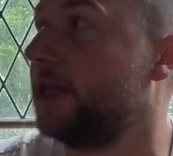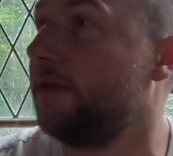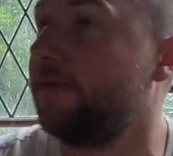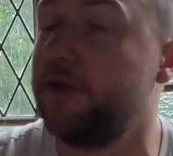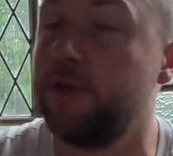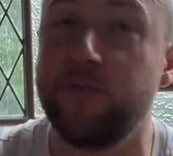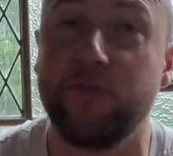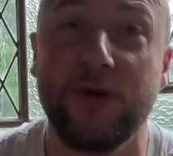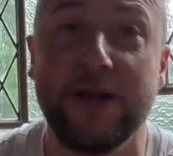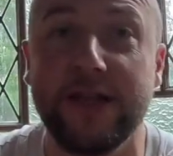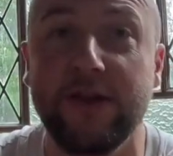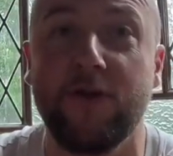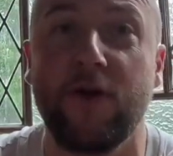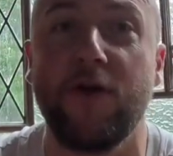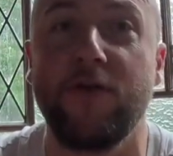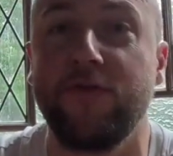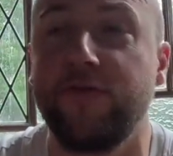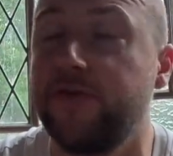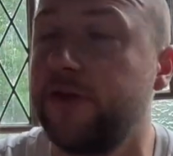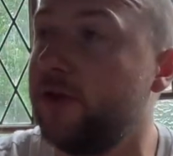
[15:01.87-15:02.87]
if you bring your
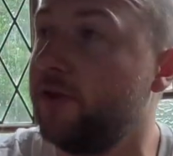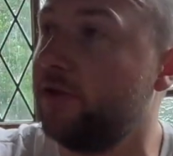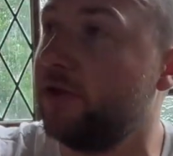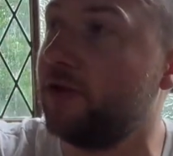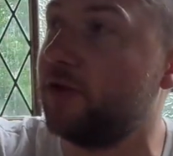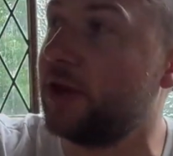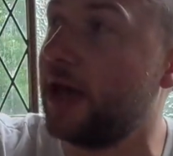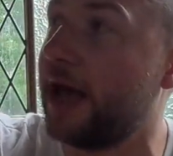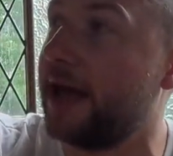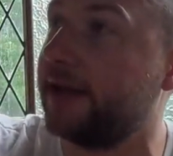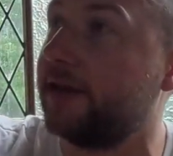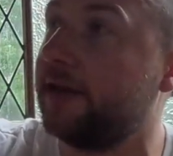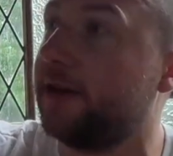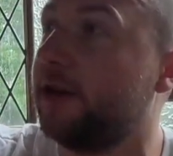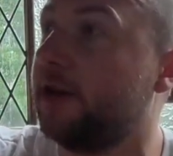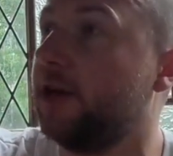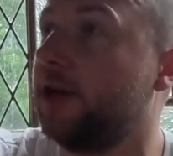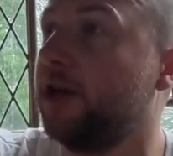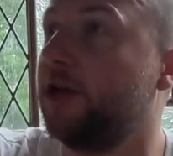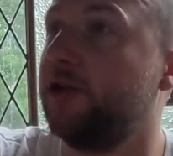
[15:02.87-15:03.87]
own food, you can
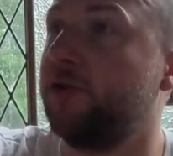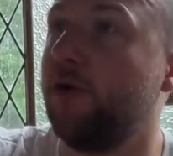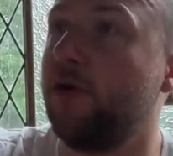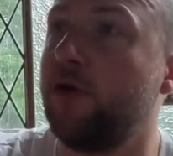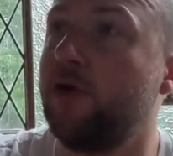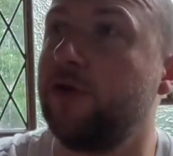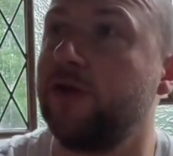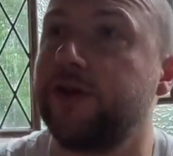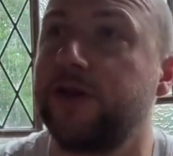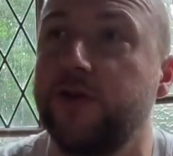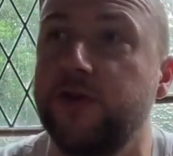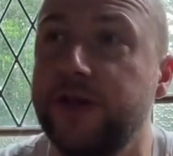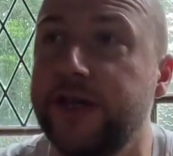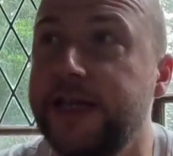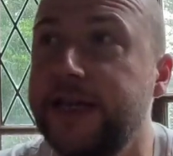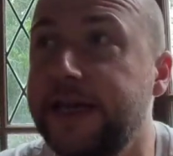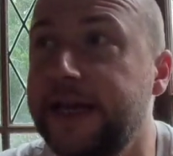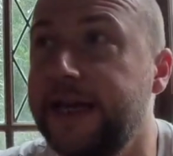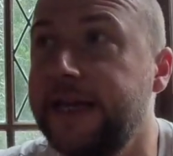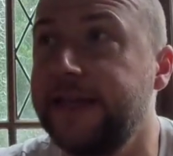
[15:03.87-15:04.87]
do all the
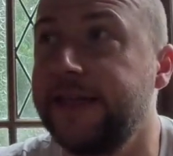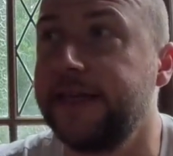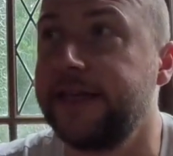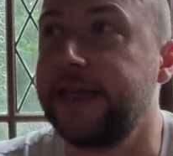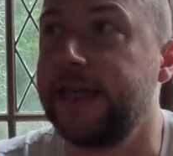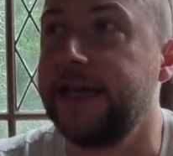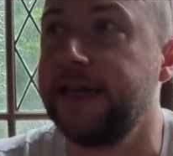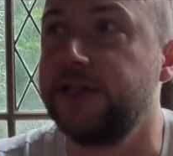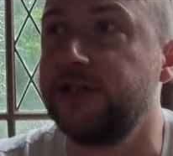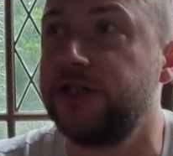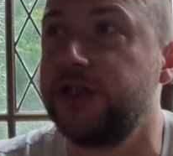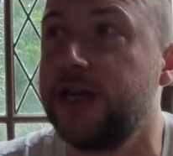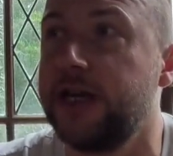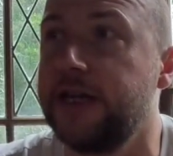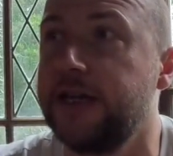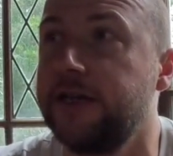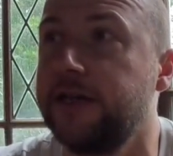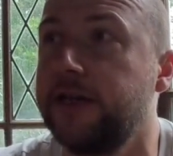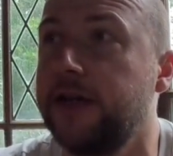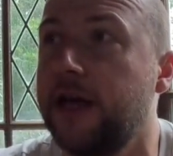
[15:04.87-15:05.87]
cooking in the
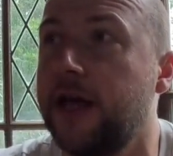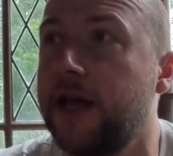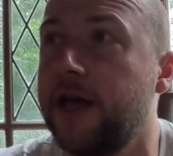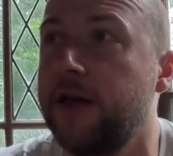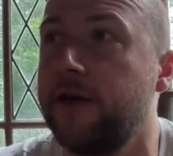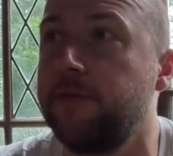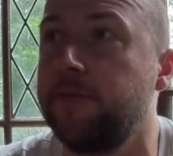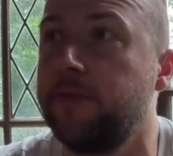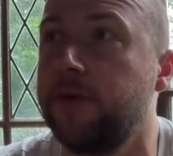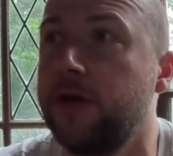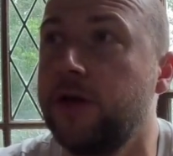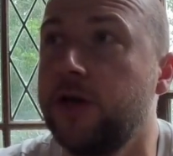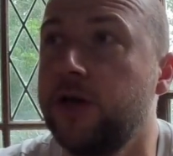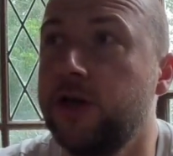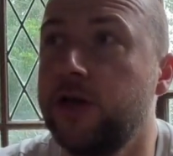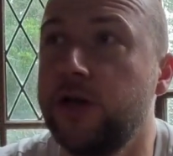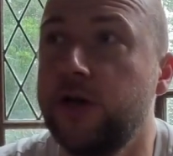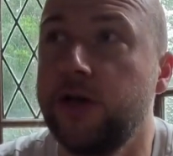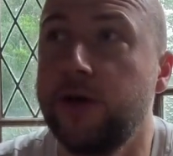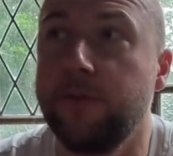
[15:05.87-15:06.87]
kitchen.
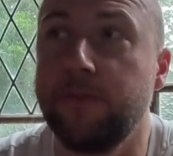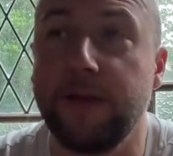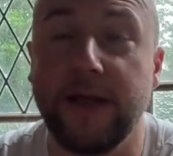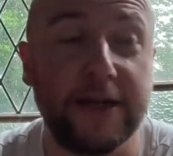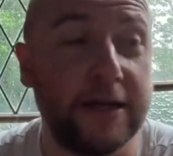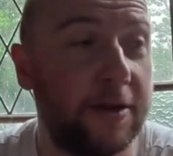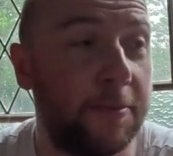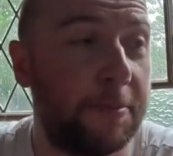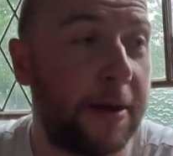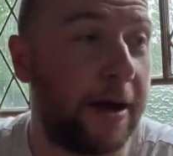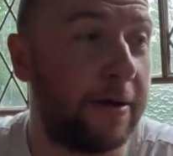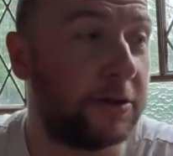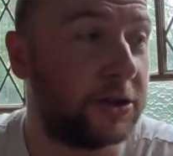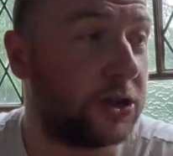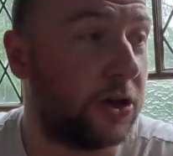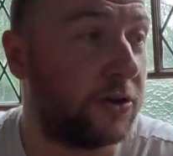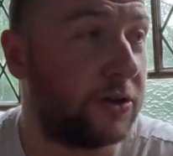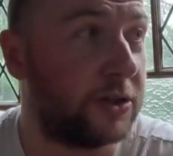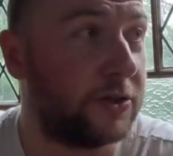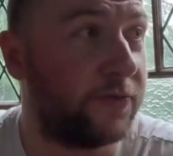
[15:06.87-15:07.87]
Plenty of power
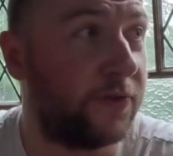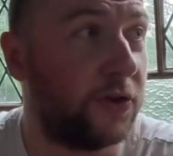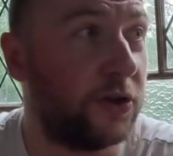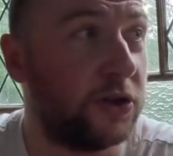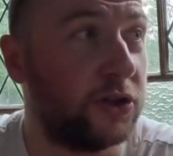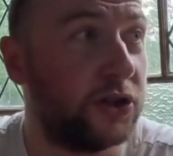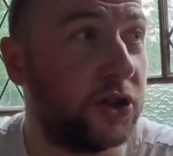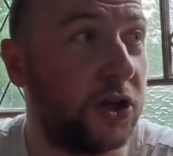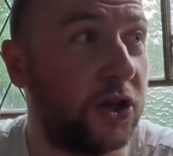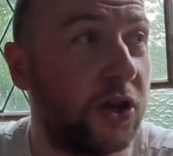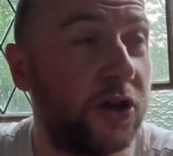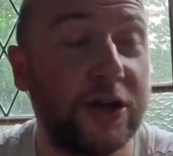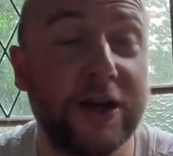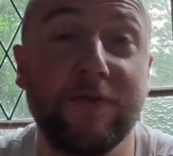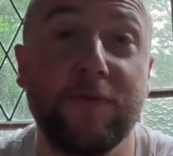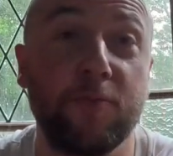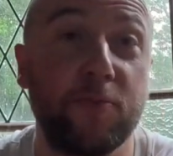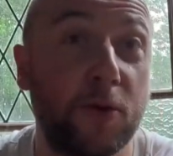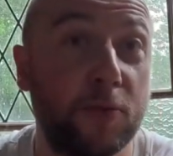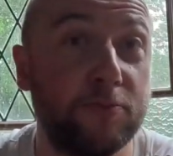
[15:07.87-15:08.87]
sockets for you, so you're not going to
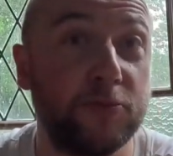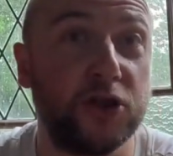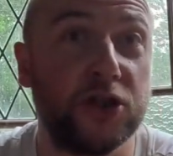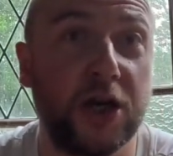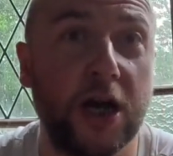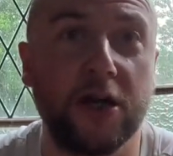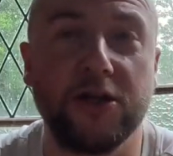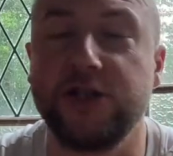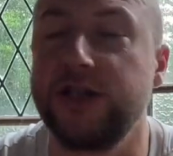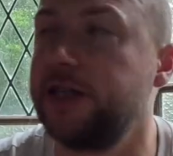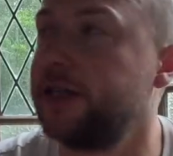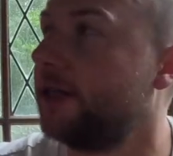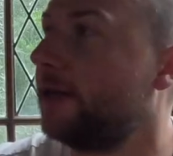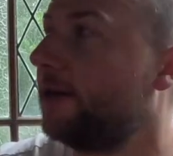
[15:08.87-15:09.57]
have a problem charging the